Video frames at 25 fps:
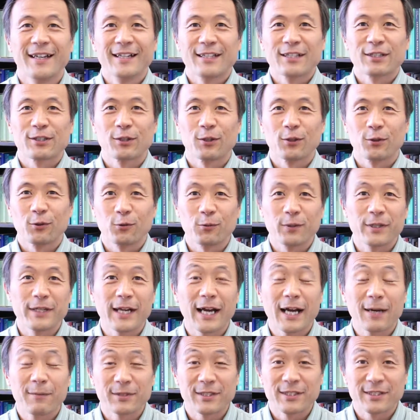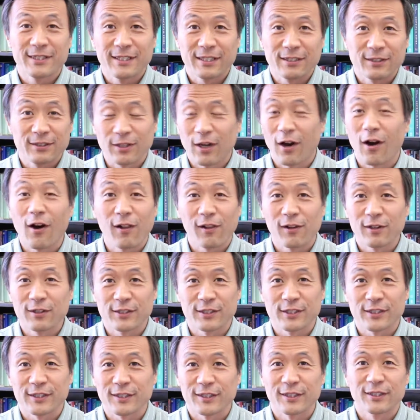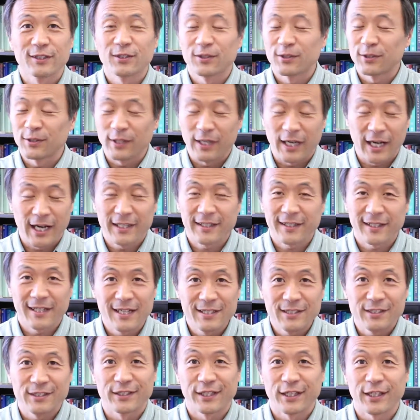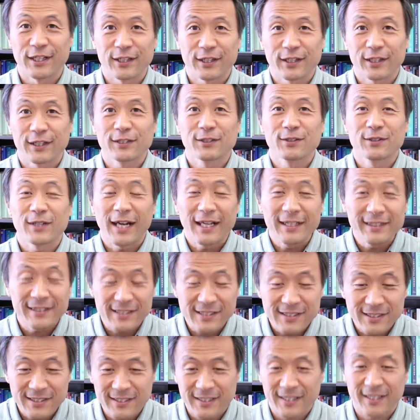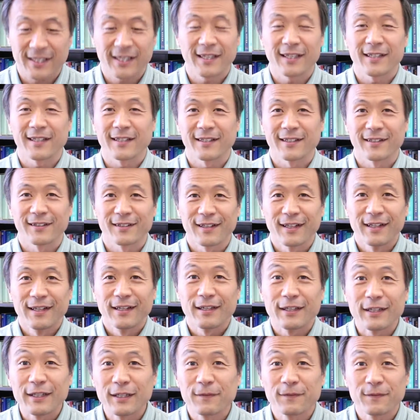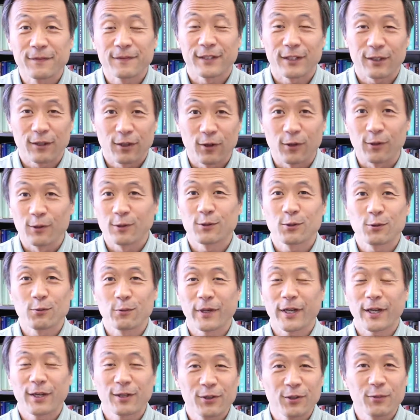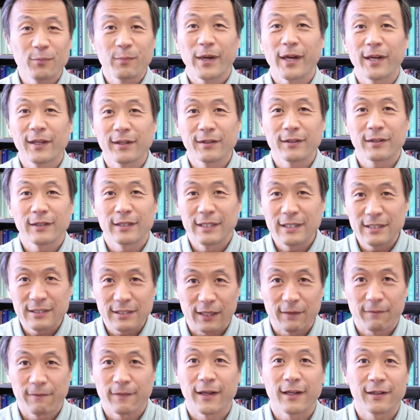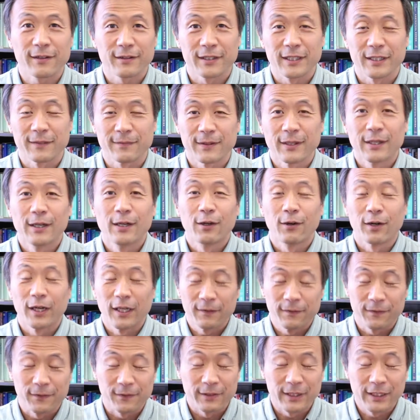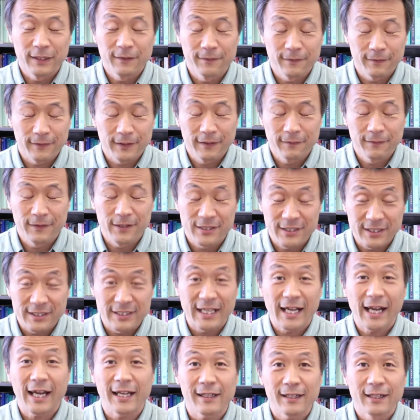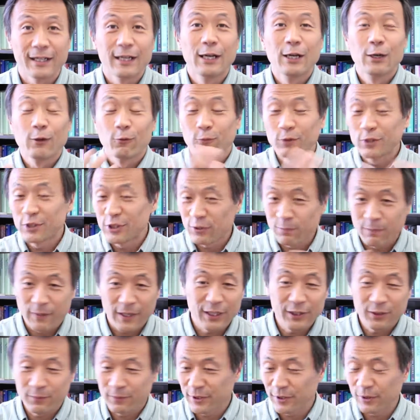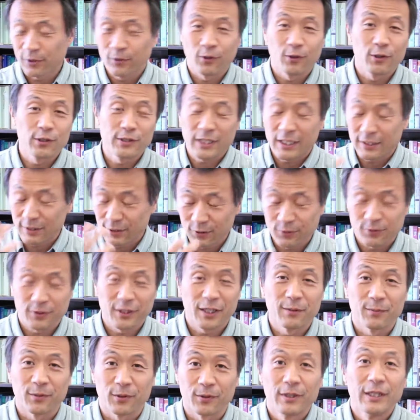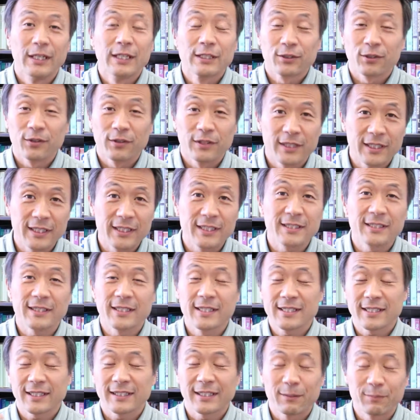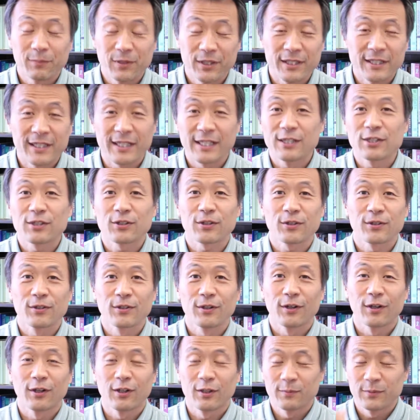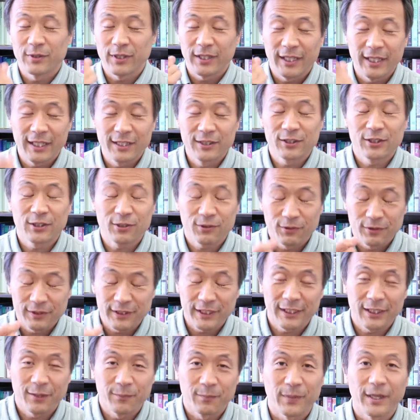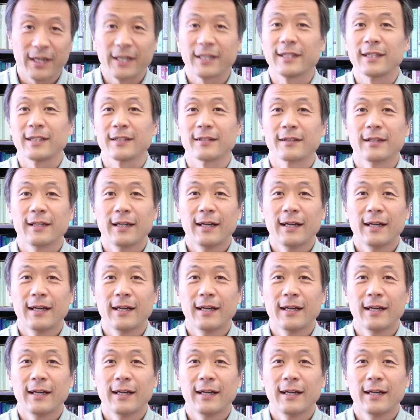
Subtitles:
So we have this technology to analyze the data to understand if the courseware you made is effective, or if it's not, which part of the course has trouble. So this is an application of educational data mining.